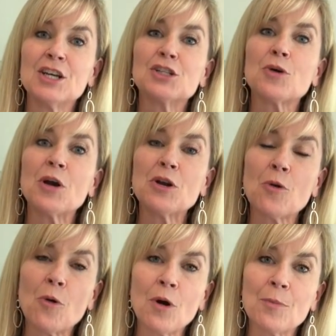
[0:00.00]
So
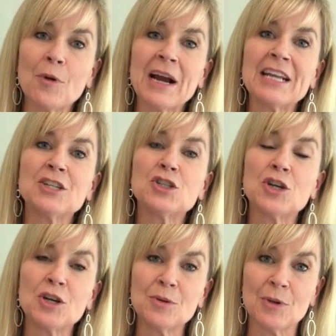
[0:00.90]
incorporating
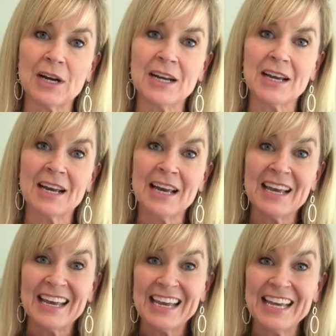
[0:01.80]
turmeric
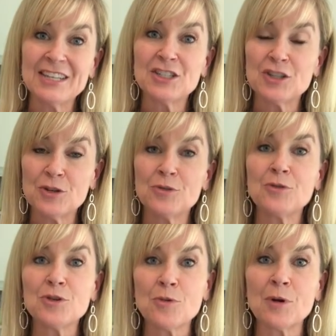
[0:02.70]

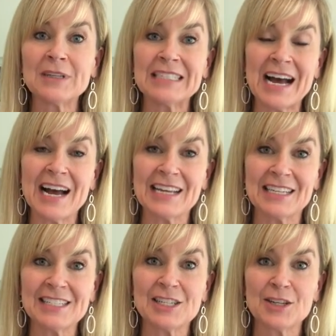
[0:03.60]
into your
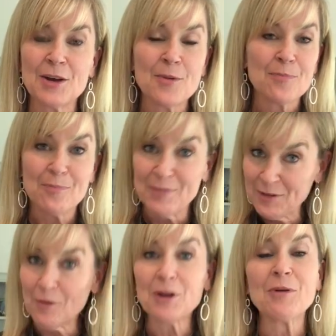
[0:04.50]
diet
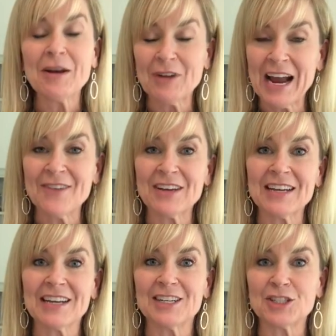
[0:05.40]
before you ever have a
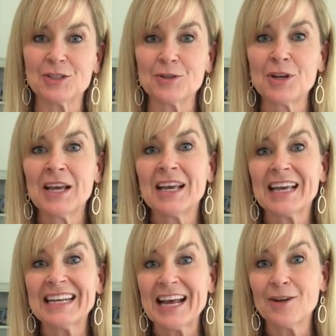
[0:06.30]
concussion
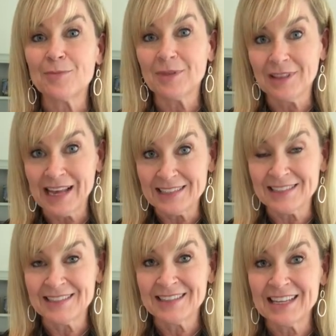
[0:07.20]
can help
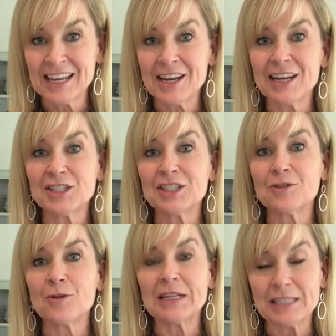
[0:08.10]
lessen the
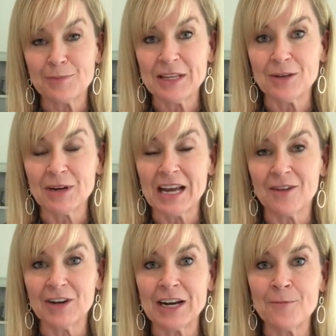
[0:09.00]
concussion and speed the
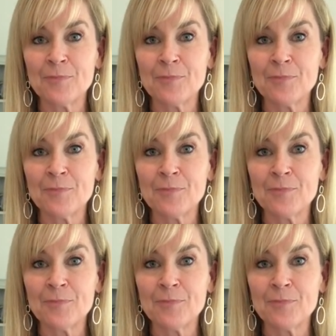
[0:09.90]
recovery.